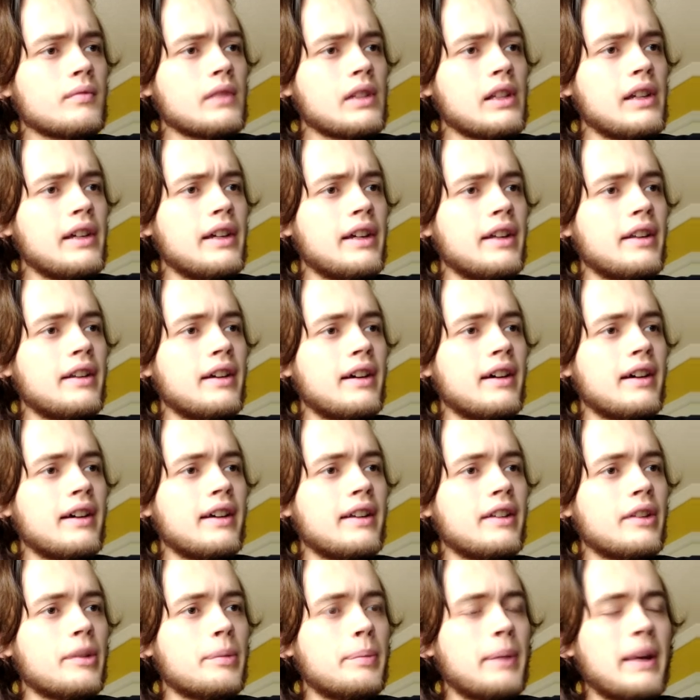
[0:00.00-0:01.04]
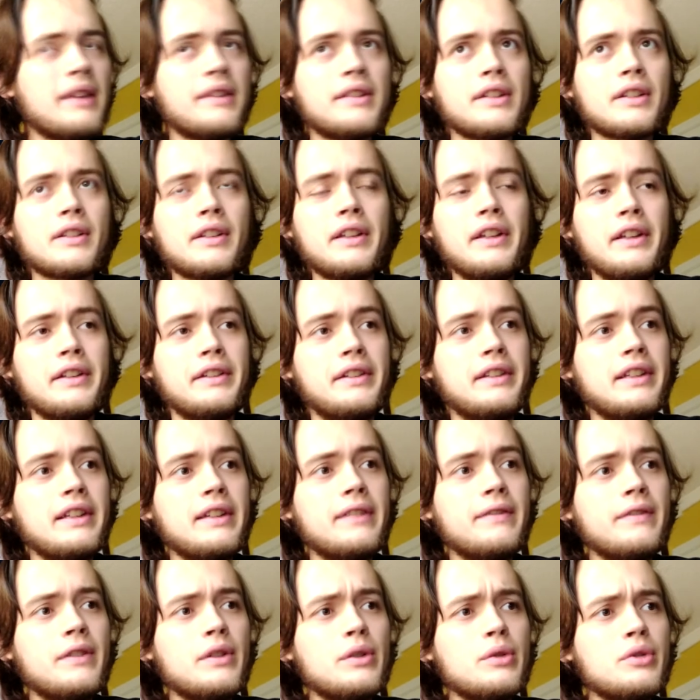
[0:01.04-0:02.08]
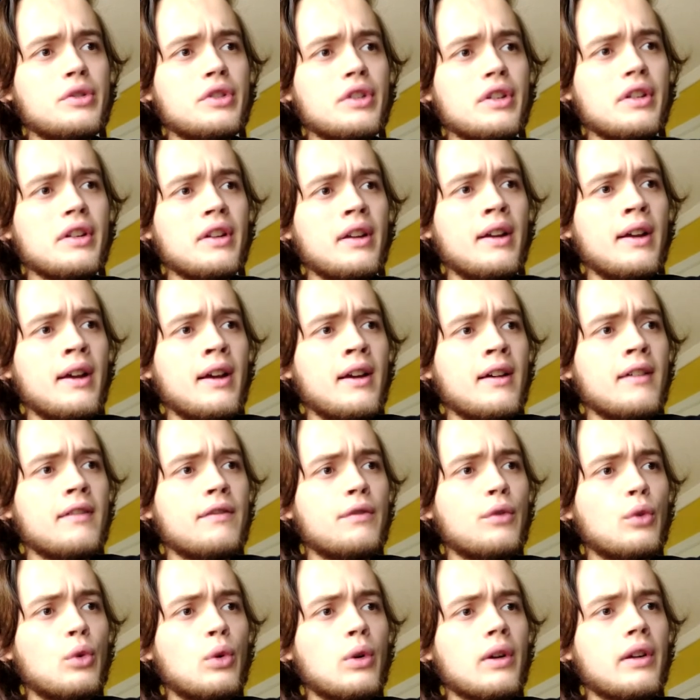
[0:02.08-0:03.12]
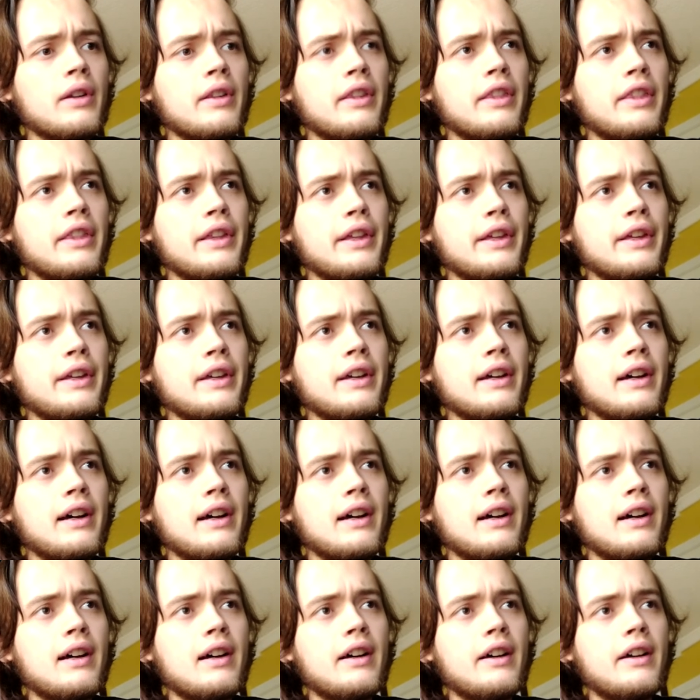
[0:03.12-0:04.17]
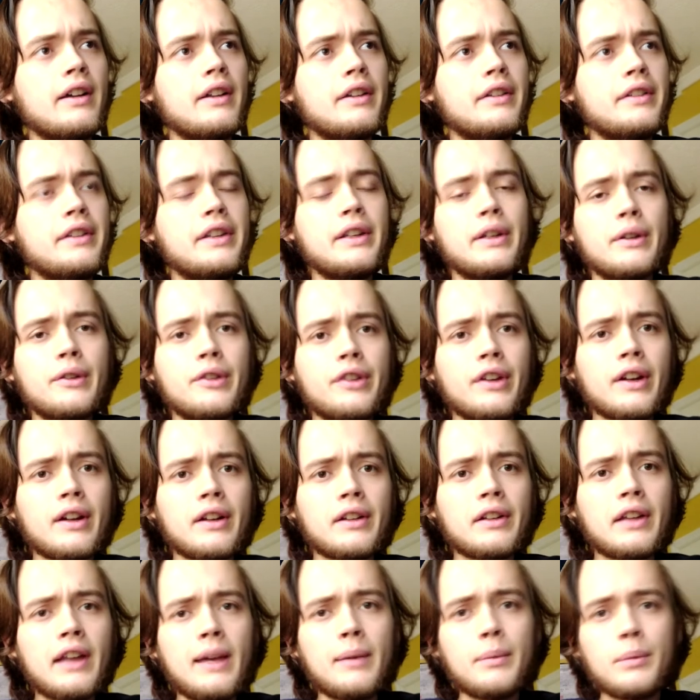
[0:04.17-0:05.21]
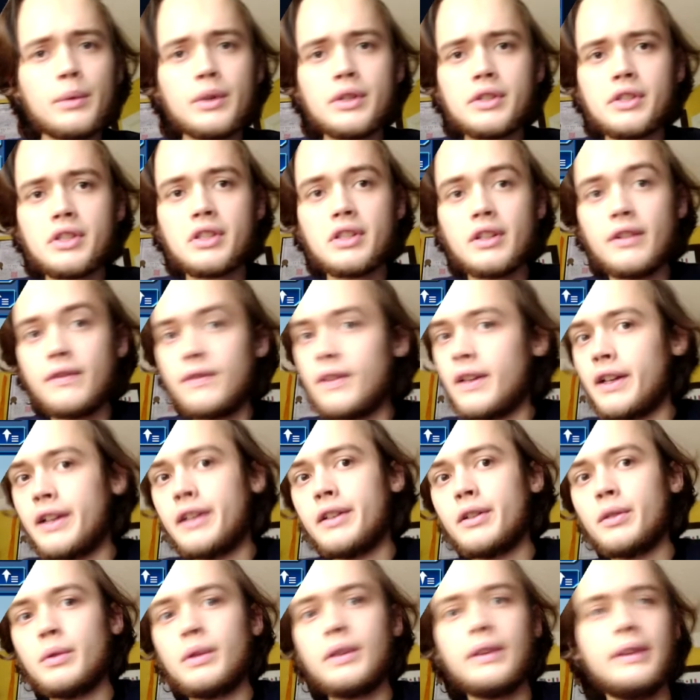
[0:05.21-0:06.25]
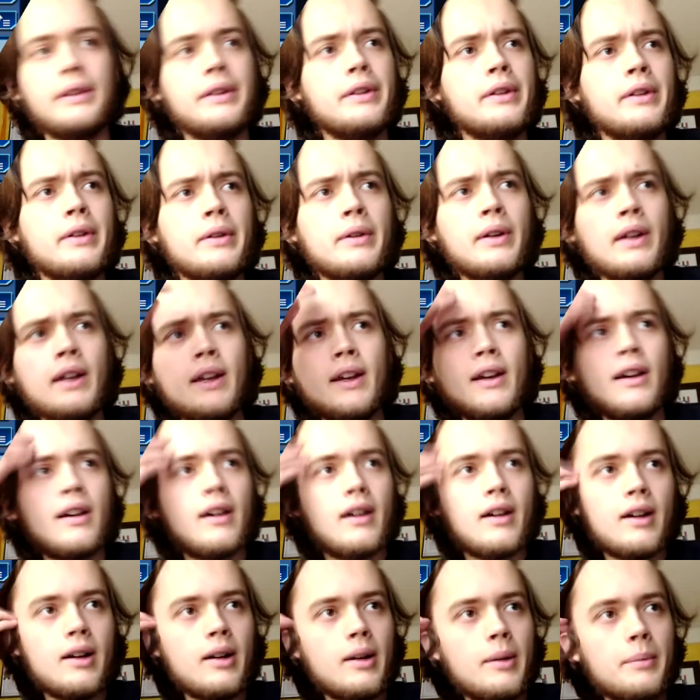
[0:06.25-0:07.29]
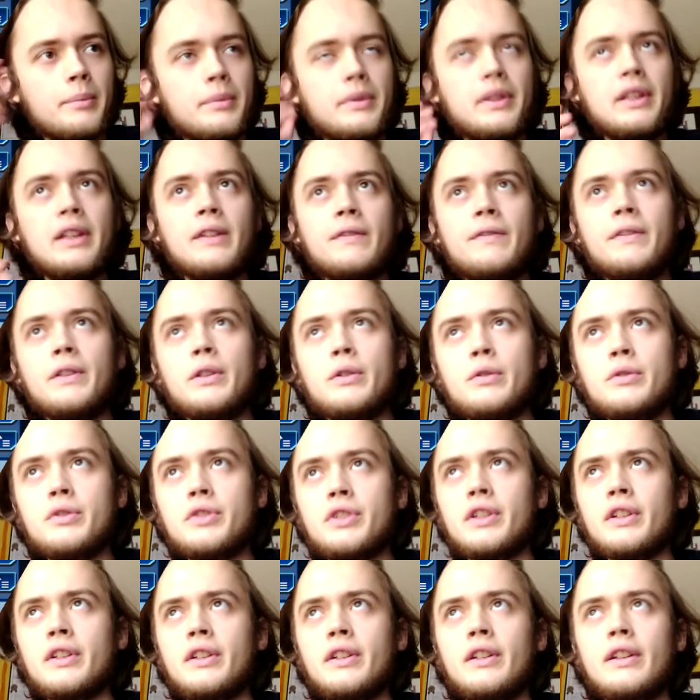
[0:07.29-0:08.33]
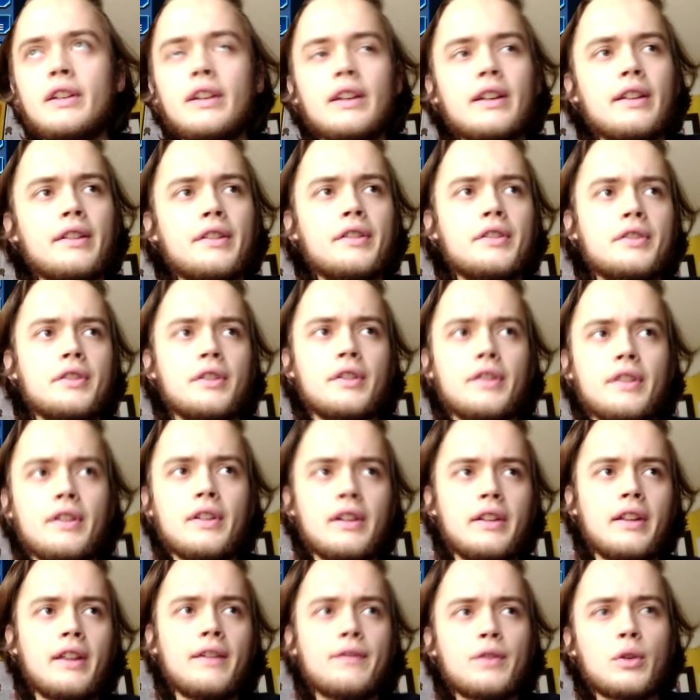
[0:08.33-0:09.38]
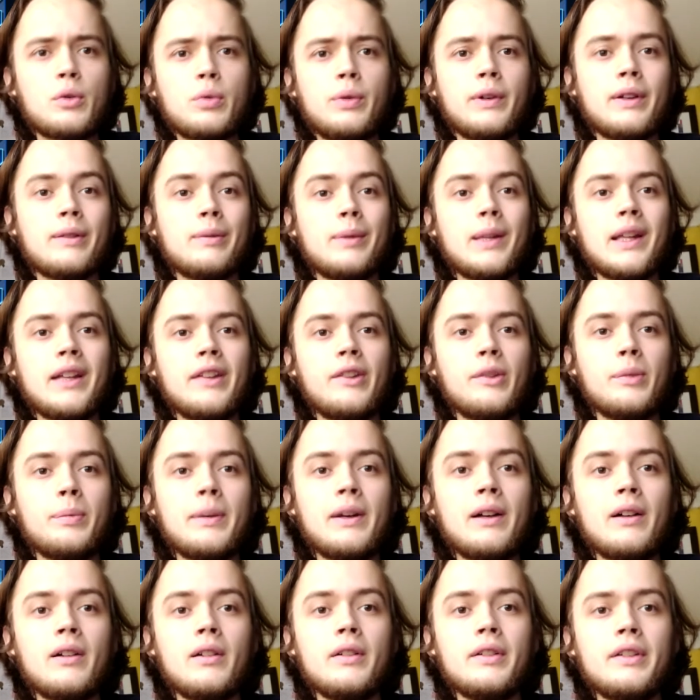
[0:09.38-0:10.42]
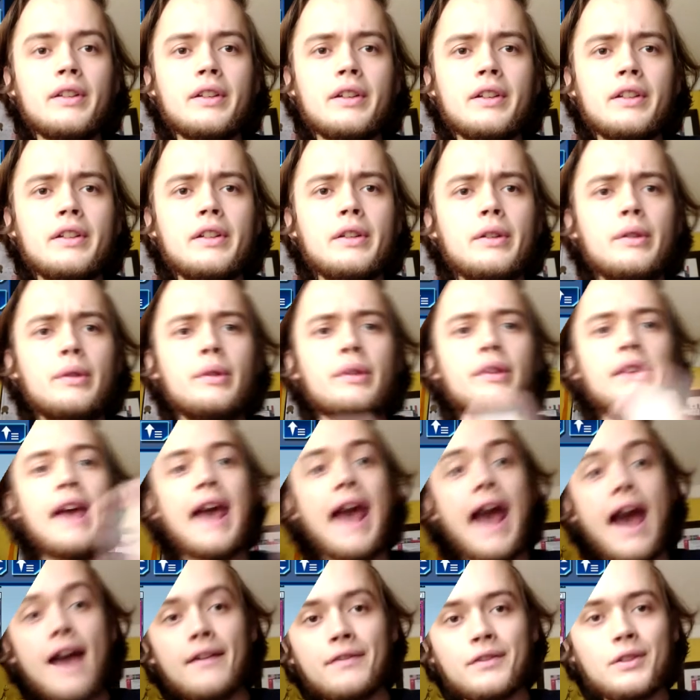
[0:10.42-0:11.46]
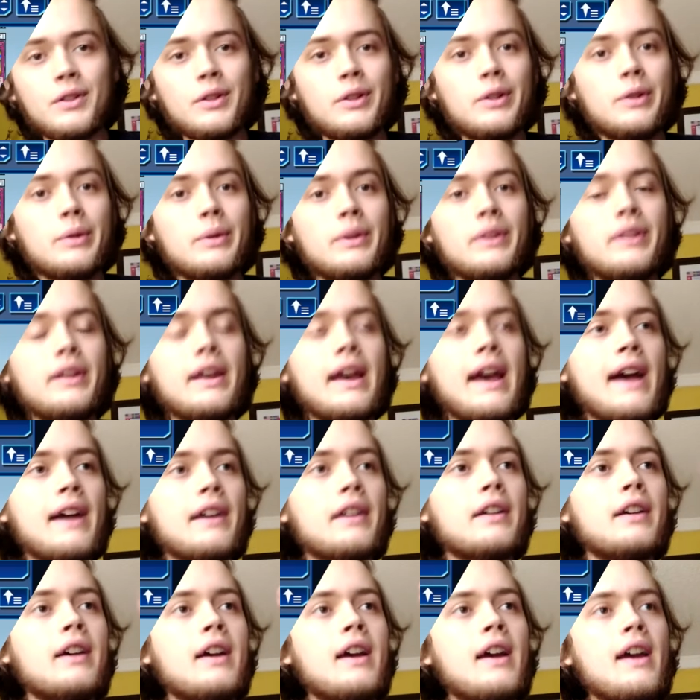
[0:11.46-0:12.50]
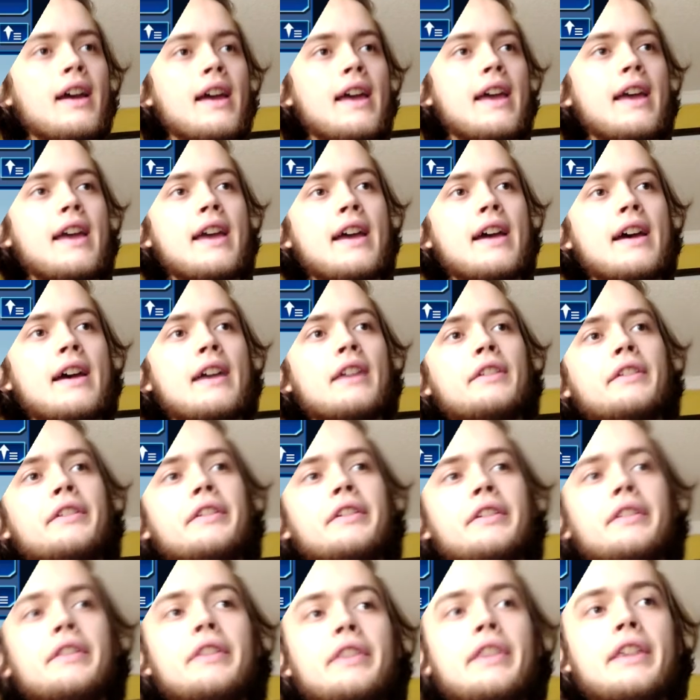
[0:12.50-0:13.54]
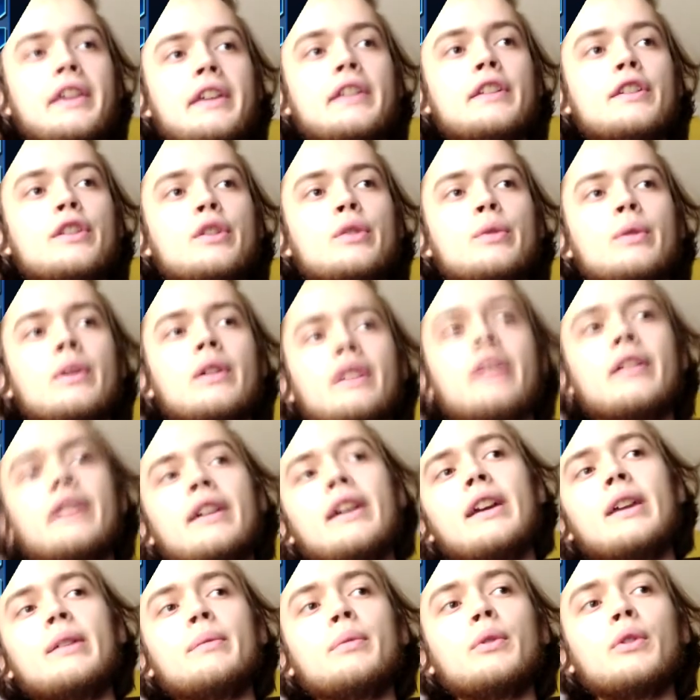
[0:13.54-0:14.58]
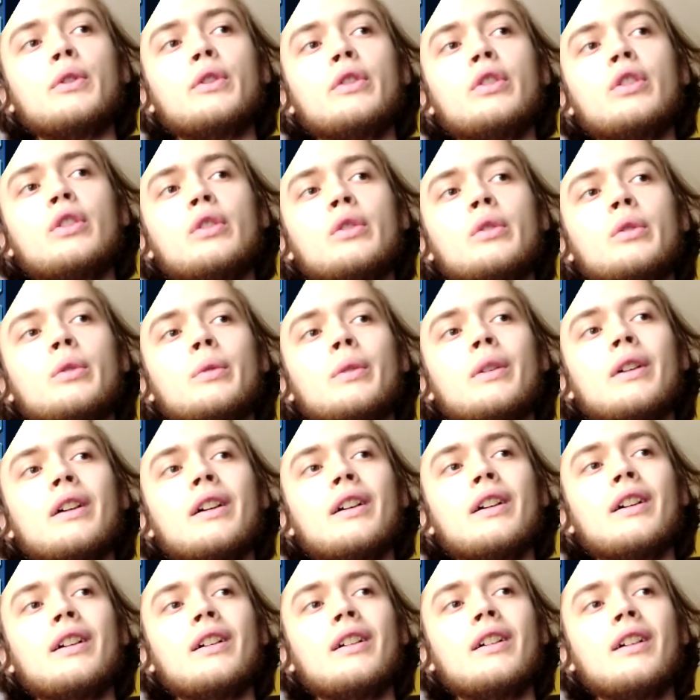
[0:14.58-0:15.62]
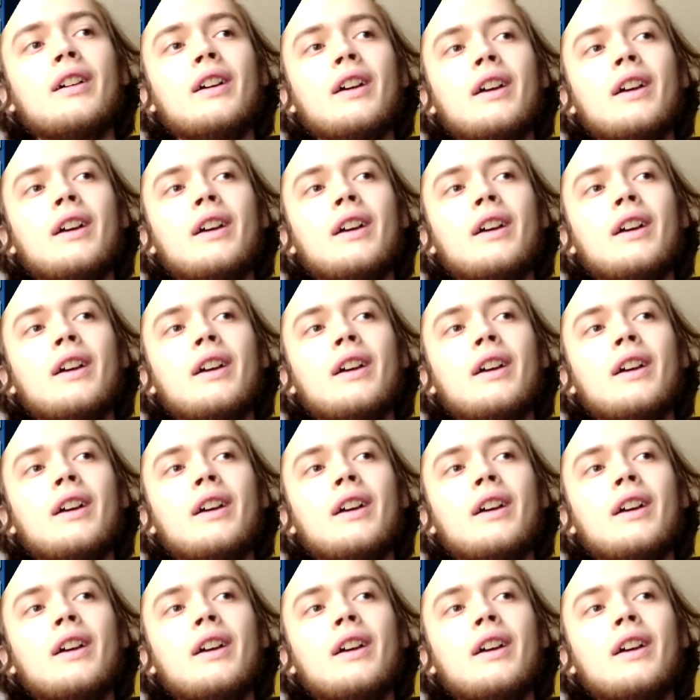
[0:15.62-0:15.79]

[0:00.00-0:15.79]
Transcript: It's basically a defusion for the Neos archetype, which, if like you're really new, defusion, it's just another quick play spell you can use after you attack, and then you are able to